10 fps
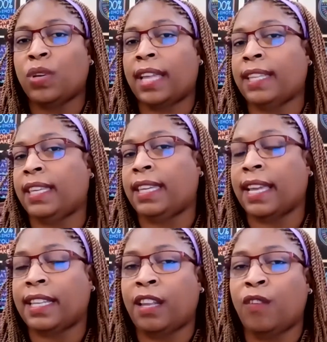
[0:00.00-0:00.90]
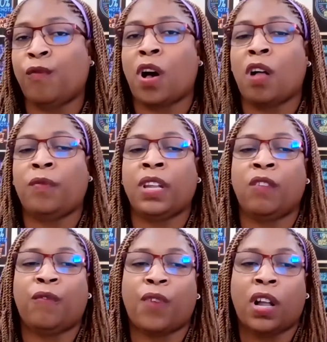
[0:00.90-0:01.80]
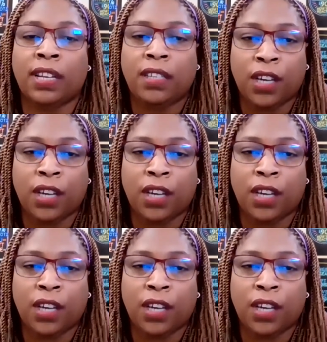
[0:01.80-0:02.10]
that you can get involved in,